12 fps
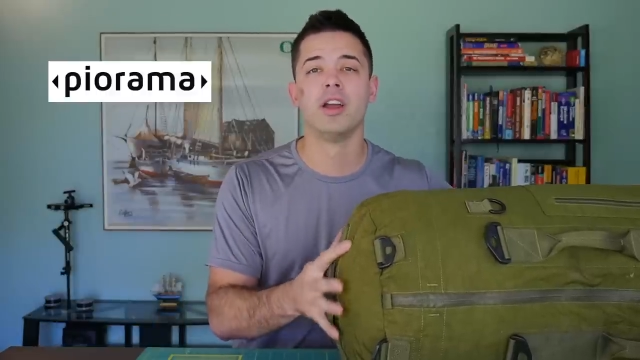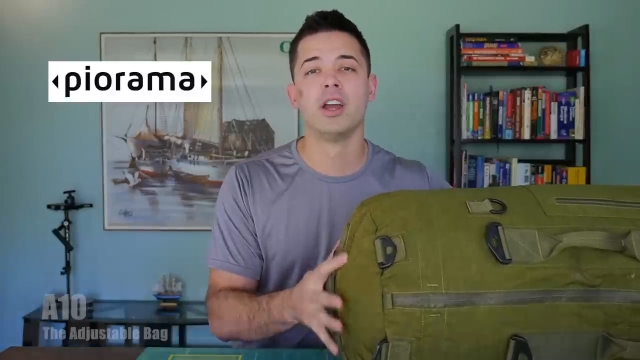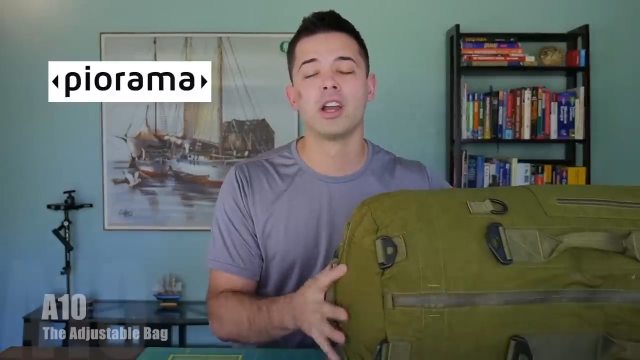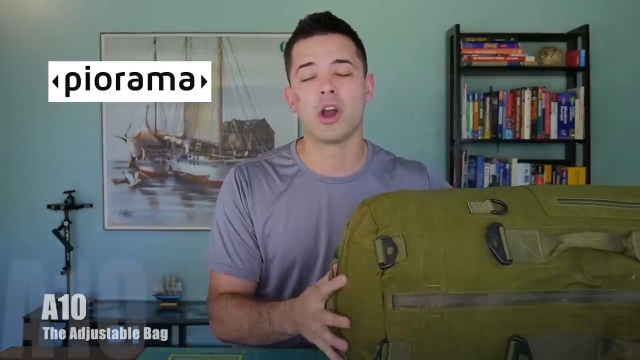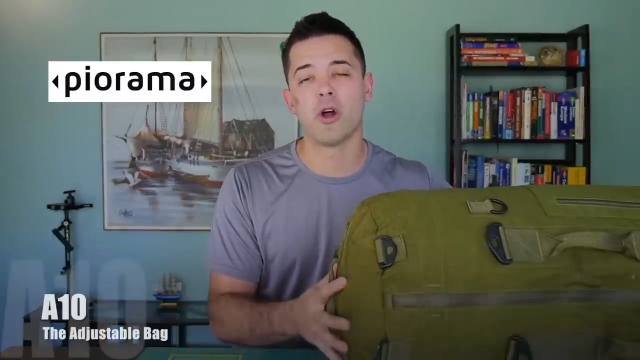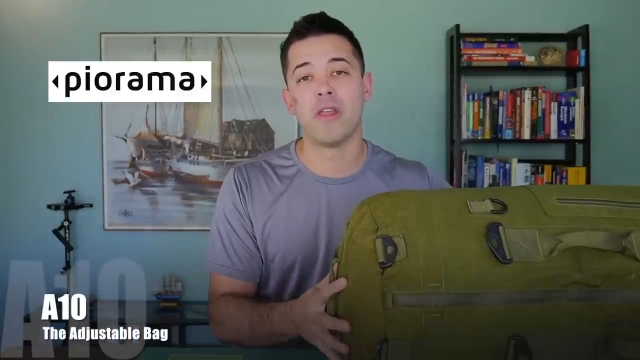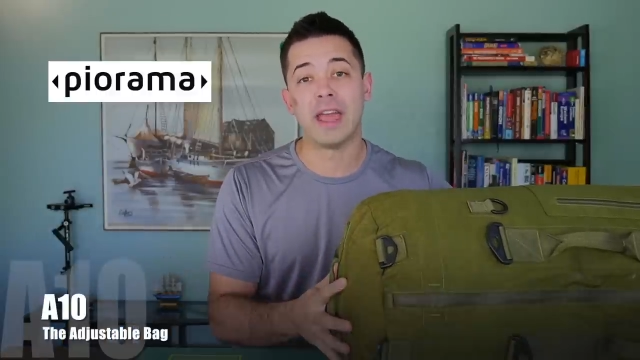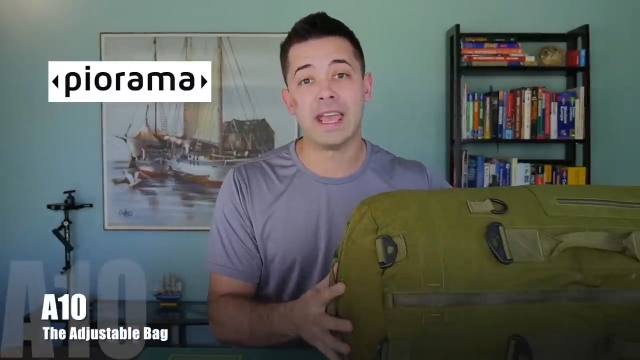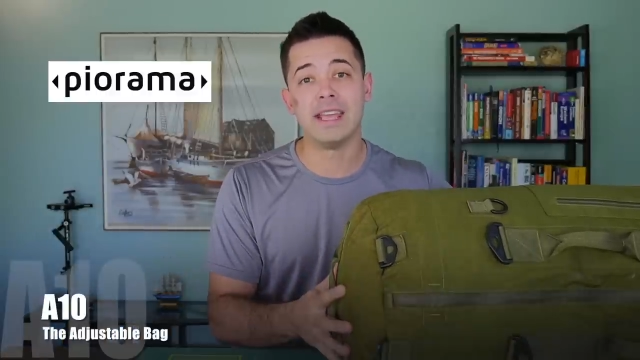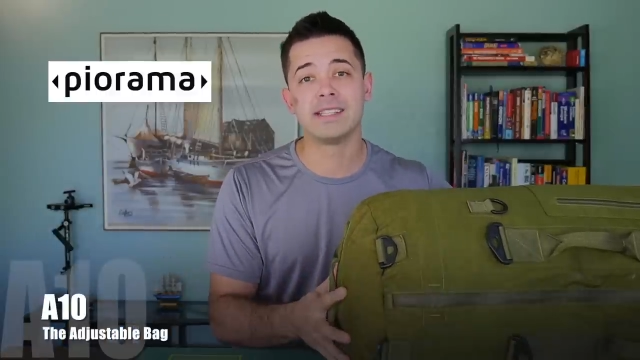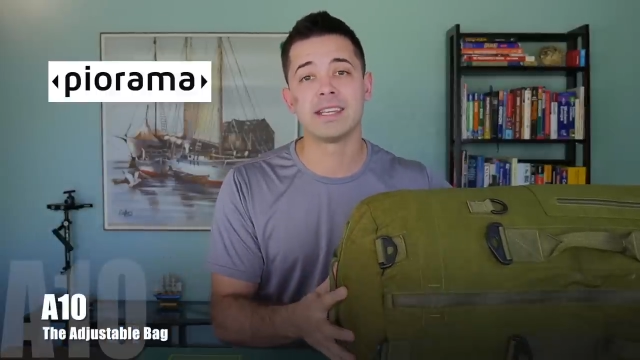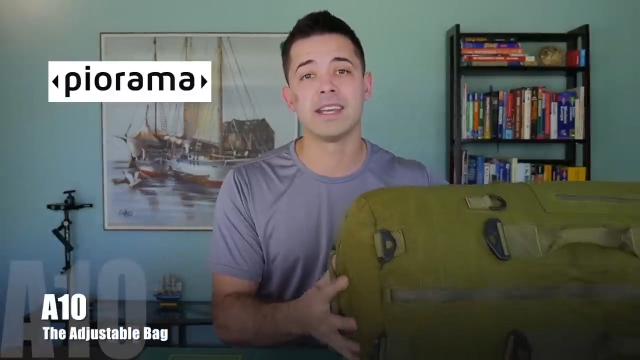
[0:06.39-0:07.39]
called the
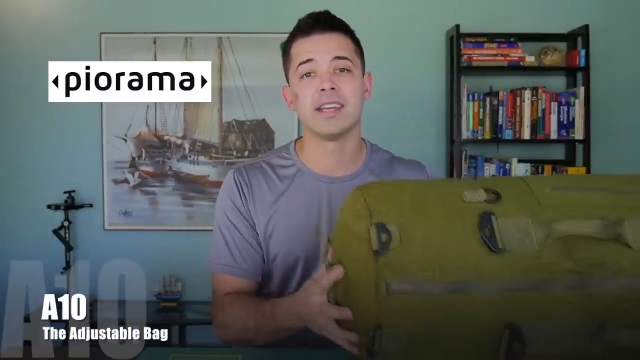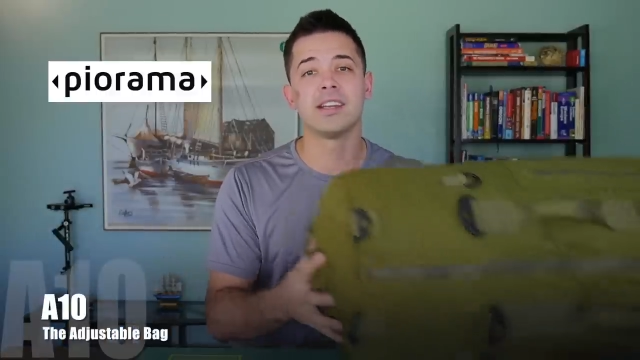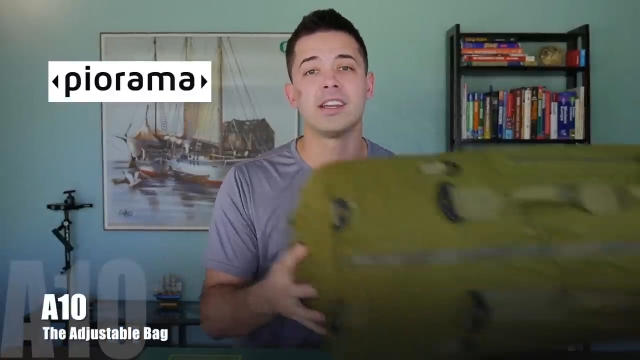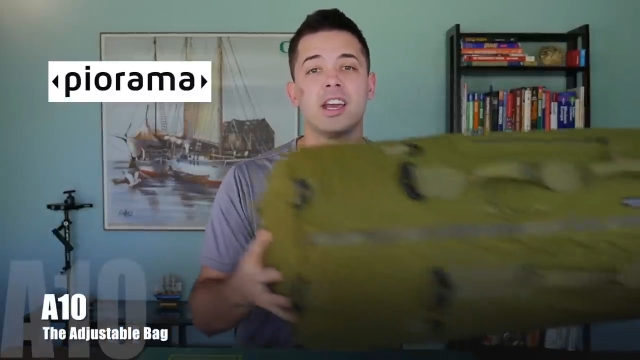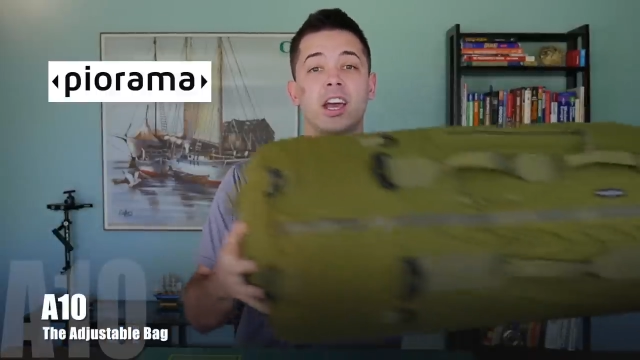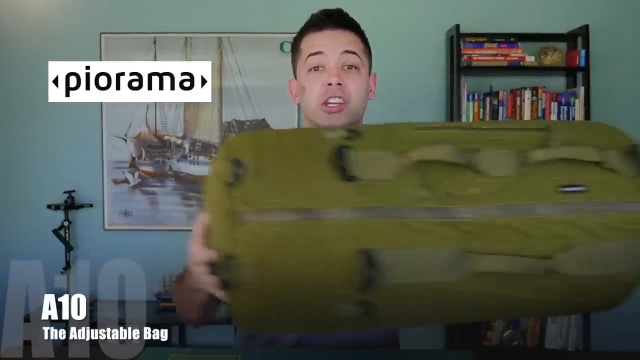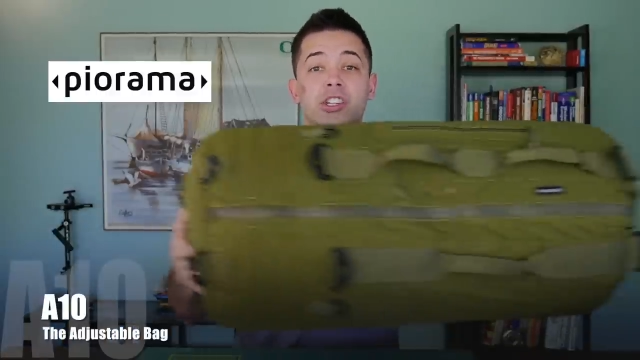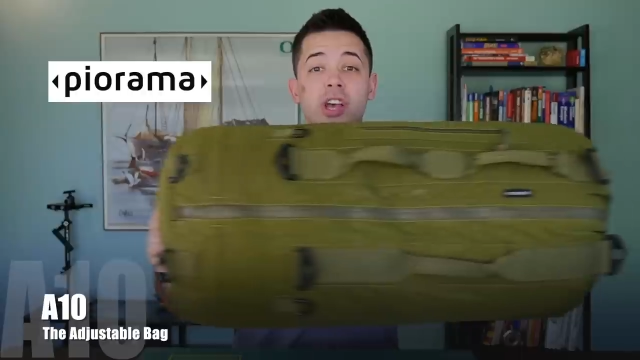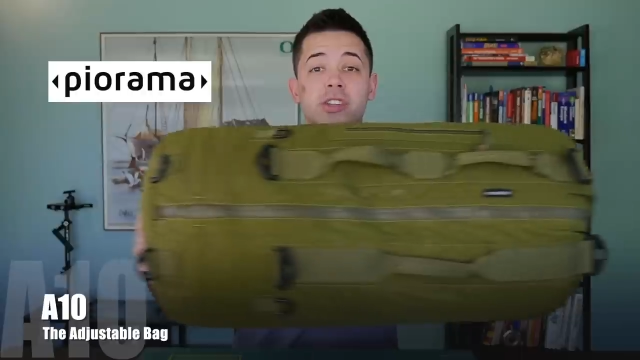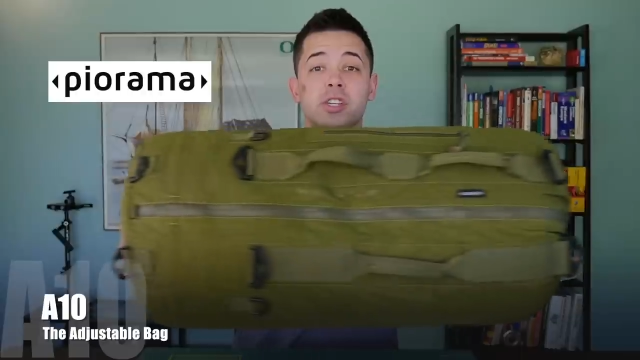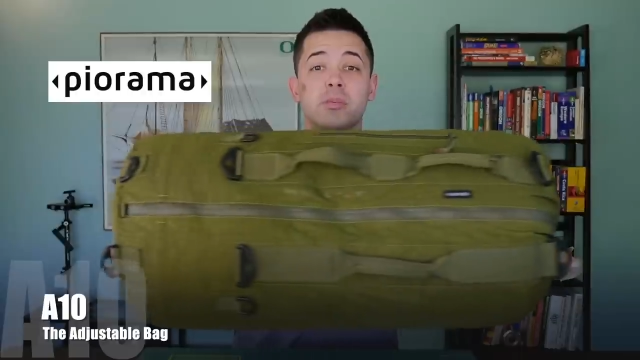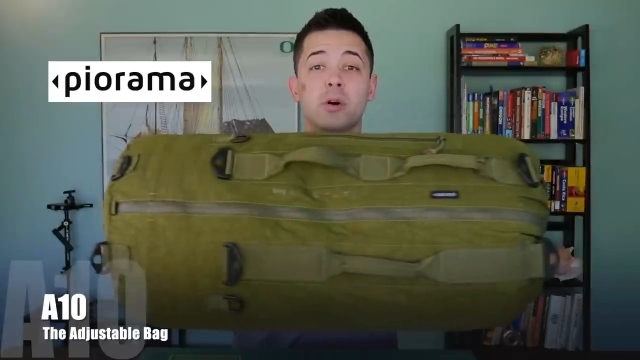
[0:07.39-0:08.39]
A10
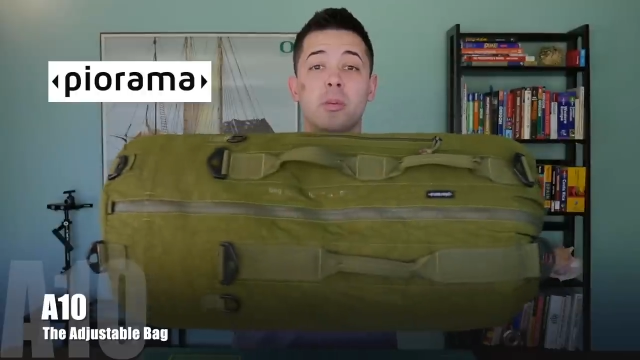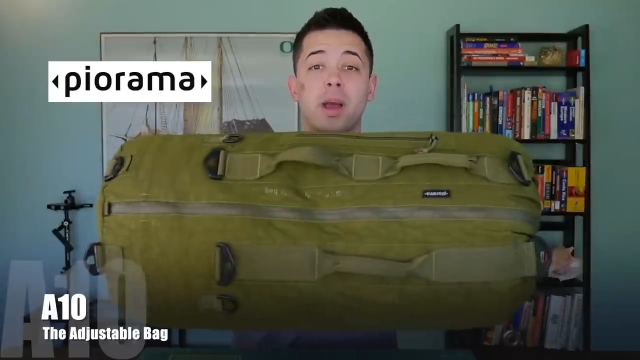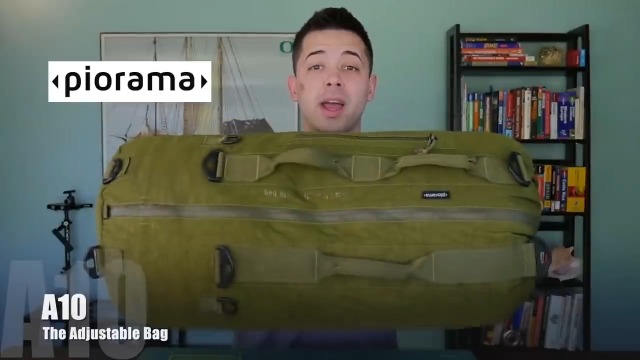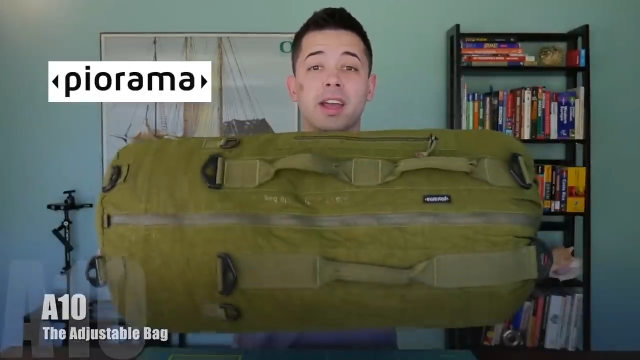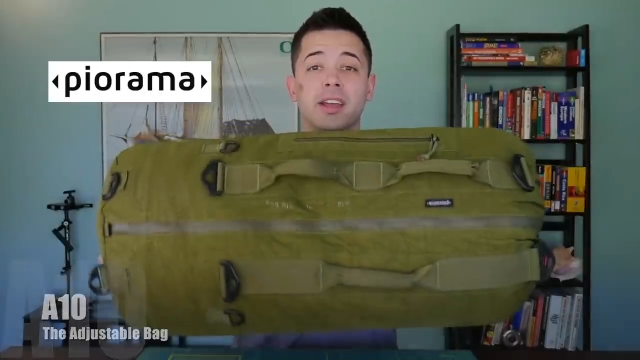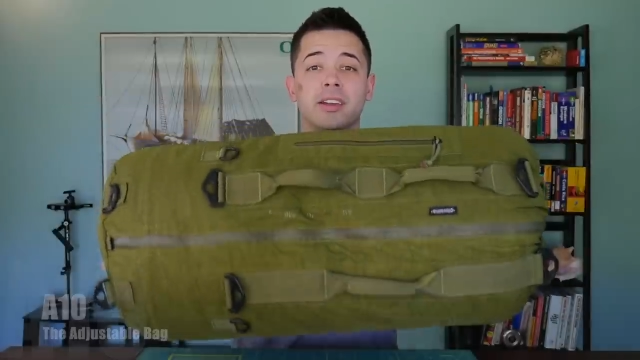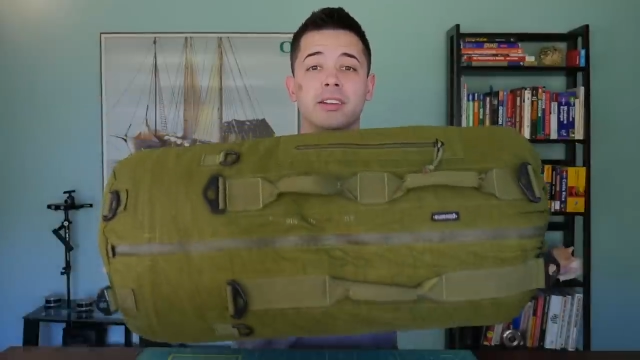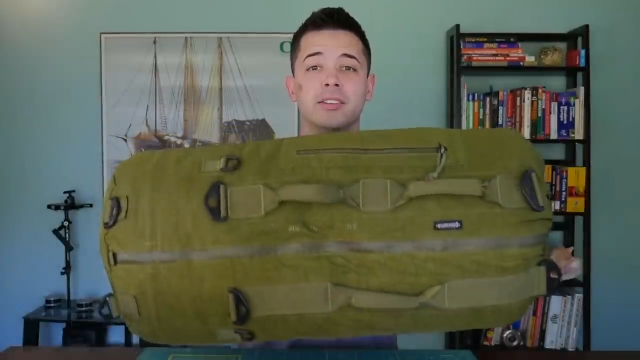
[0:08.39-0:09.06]
Adjustable Bag.